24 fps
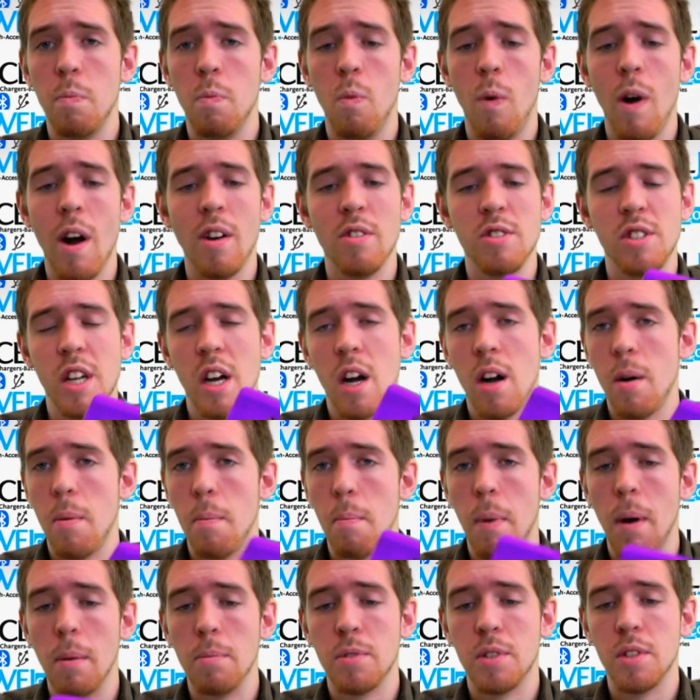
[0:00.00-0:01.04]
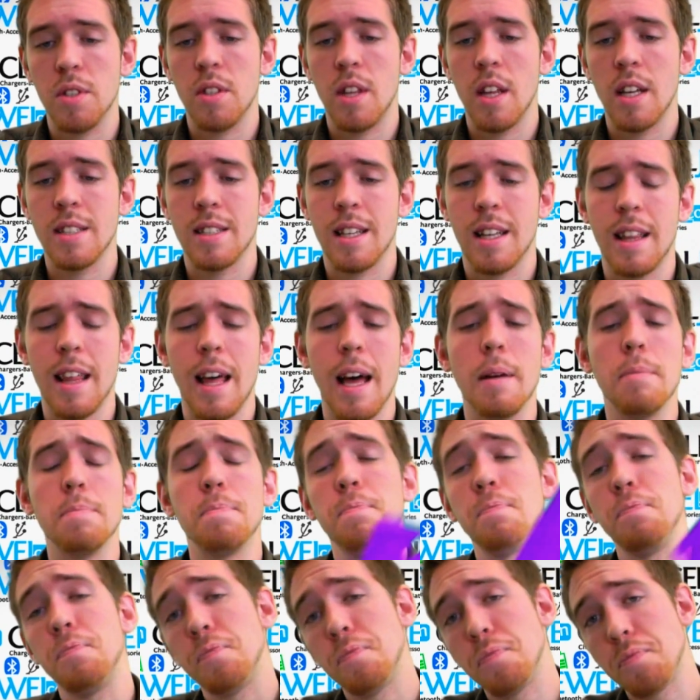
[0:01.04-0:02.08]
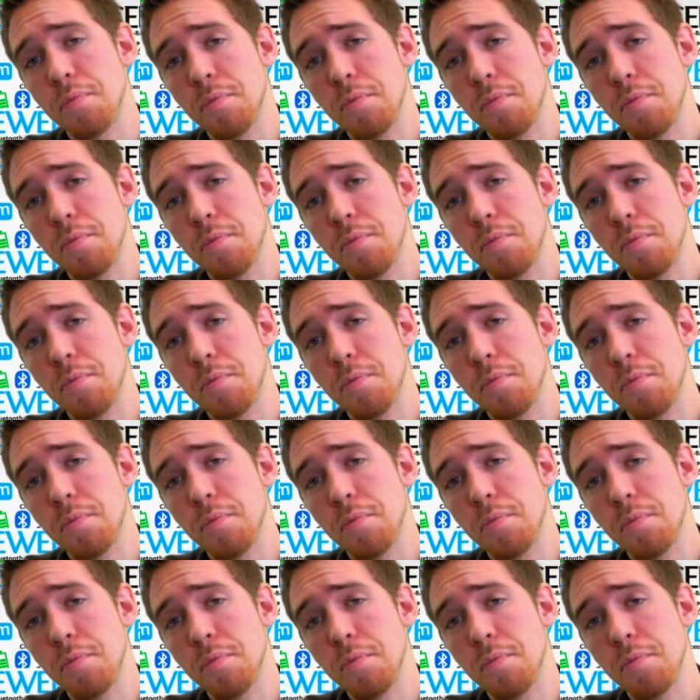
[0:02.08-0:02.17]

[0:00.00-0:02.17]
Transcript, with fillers: wear and tear and bumps and things like that.